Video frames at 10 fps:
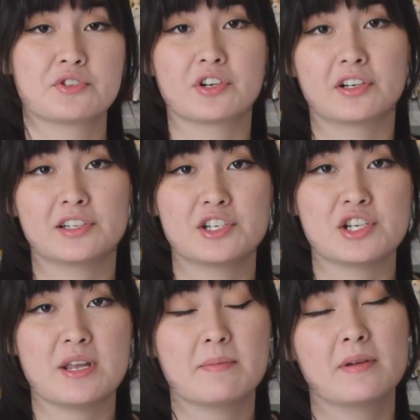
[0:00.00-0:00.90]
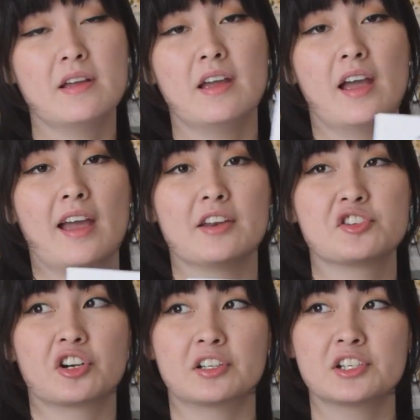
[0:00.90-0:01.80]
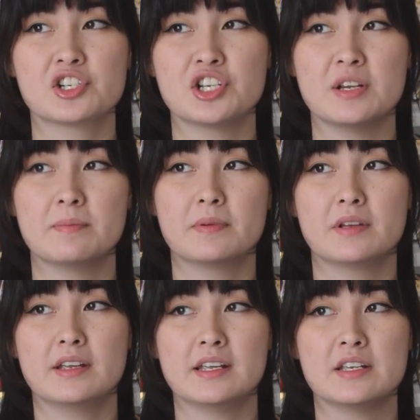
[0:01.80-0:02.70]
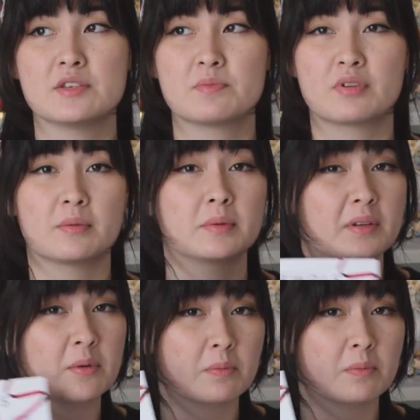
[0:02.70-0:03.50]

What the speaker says: Chocolate Sheep. And Chocolate Sheep is probably